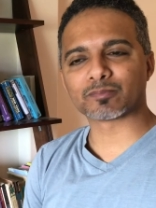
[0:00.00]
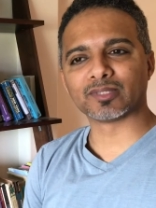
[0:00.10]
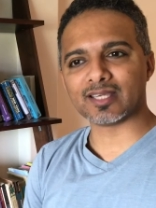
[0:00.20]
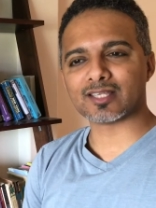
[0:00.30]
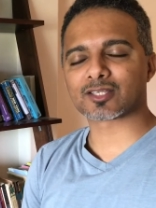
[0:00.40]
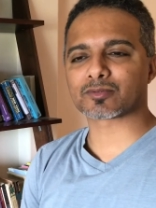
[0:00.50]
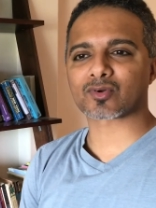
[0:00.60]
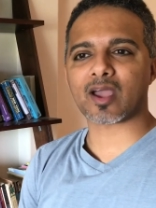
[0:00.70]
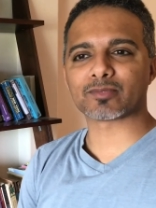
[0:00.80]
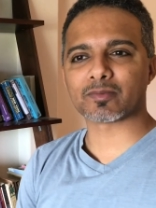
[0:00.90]
please
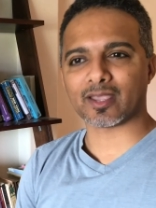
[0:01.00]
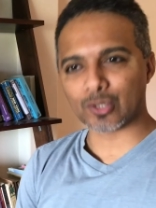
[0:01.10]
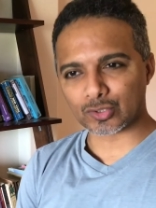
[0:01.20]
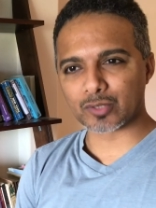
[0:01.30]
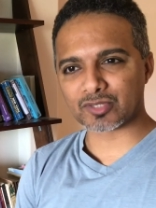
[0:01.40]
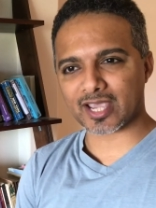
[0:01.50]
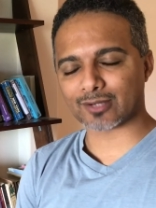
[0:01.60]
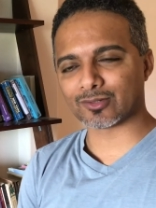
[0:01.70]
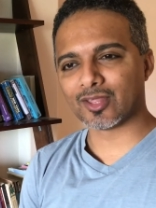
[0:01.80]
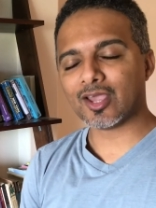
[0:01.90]
subscribe to my YouTube
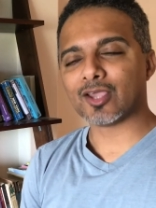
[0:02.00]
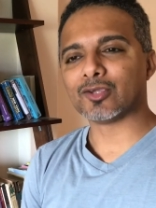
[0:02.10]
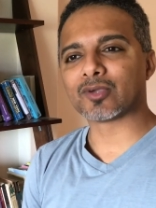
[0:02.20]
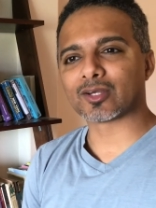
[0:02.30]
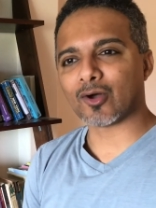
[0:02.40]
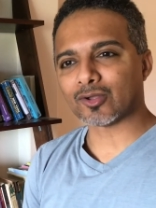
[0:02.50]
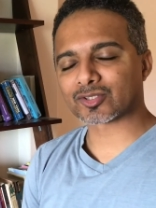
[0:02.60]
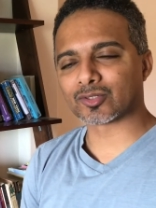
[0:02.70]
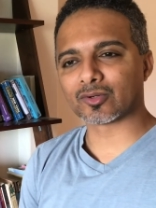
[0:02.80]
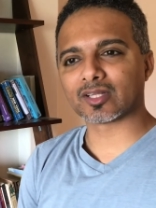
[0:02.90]
channel. You can
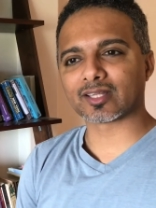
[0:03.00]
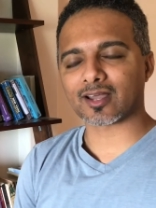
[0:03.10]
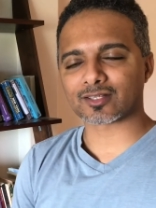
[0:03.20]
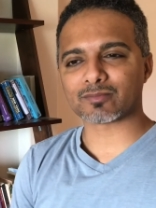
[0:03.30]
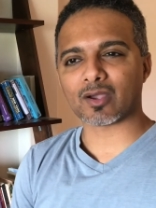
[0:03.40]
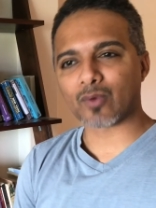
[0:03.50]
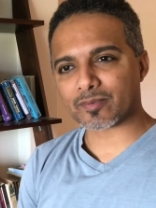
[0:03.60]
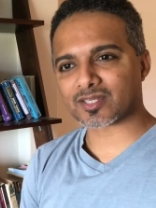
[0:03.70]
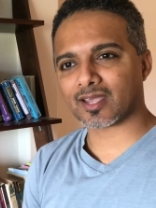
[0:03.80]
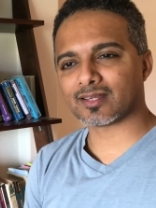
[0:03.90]
also click onto my
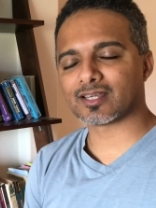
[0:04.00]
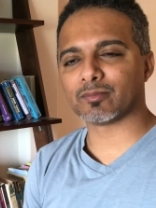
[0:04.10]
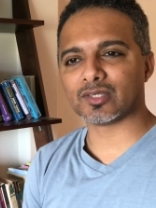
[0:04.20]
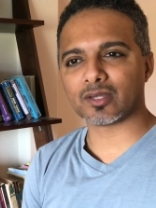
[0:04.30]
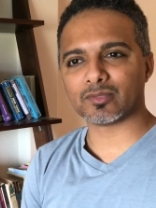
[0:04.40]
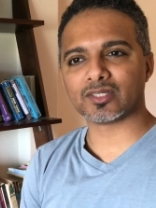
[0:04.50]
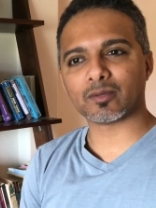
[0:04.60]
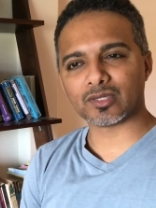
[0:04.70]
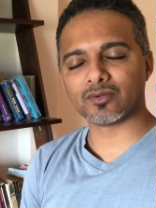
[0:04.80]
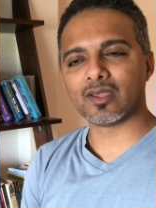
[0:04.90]
website,
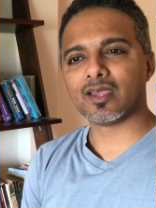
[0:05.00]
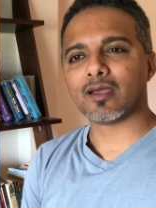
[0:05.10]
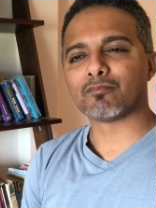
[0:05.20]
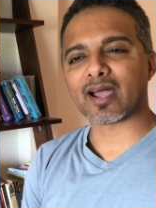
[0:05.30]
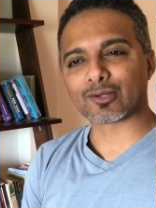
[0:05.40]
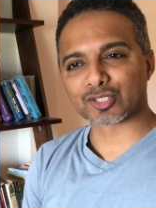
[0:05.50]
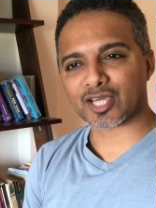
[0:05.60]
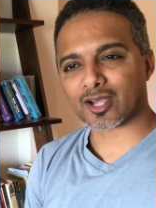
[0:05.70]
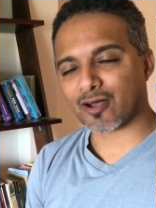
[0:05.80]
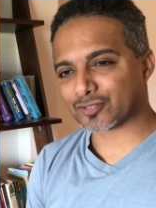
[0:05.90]

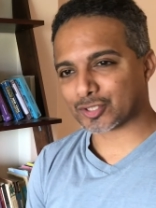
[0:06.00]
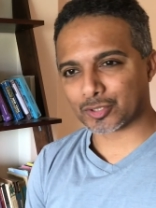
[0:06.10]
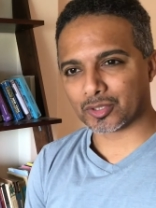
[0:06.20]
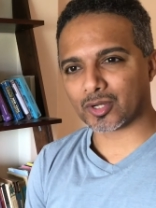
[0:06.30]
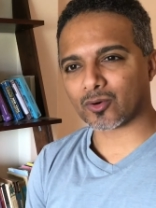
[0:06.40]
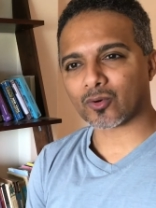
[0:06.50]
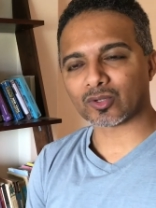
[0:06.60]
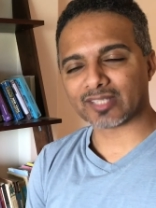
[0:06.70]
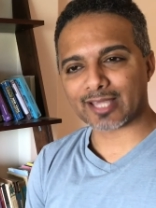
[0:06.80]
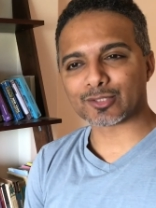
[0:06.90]

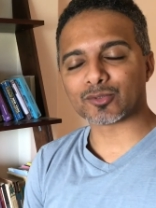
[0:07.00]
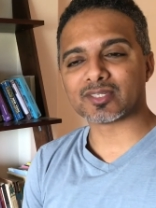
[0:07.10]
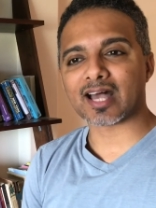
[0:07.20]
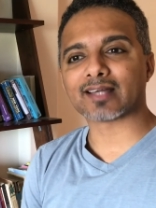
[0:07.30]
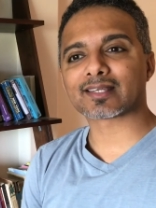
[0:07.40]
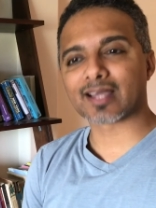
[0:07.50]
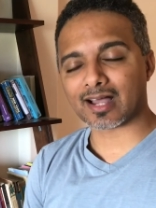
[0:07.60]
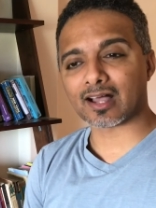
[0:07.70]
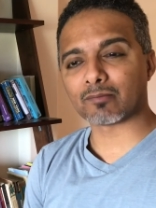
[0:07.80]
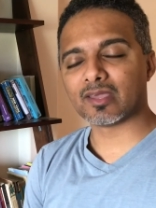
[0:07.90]

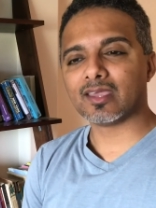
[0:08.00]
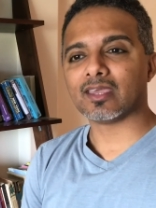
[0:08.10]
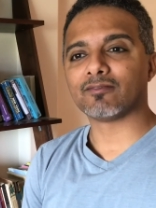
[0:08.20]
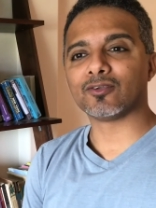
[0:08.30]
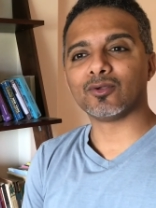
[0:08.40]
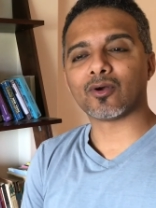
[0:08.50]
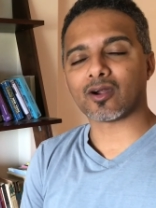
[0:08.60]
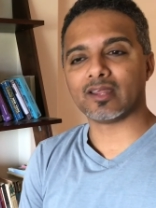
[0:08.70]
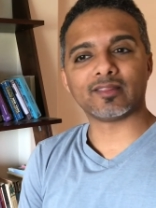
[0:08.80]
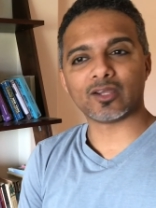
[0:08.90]
www.michaelchekhovstudioorlando.com. If you
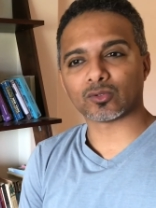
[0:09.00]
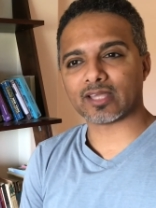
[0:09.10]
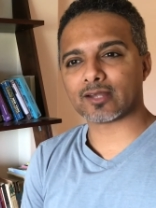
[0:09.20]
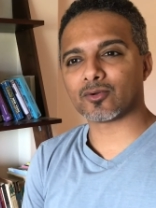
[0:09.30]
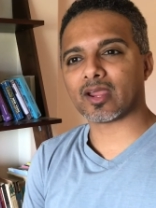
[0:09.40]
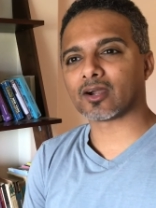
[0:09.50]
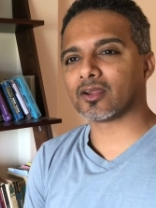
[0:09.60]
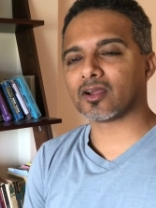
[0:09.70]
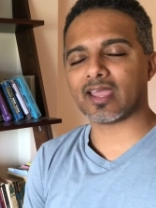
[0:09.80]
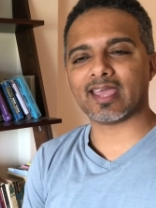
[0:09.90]
are in the Orlando
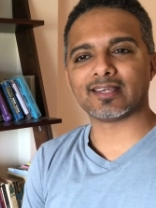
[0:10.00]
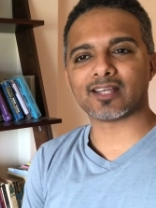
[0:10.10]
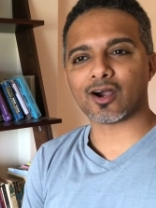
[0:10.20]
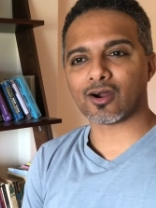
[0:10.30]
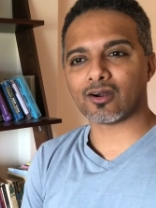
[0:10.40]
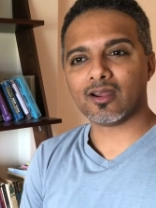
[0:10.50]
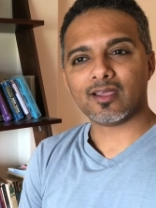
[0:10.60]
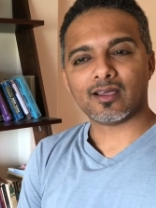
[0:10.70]
area and are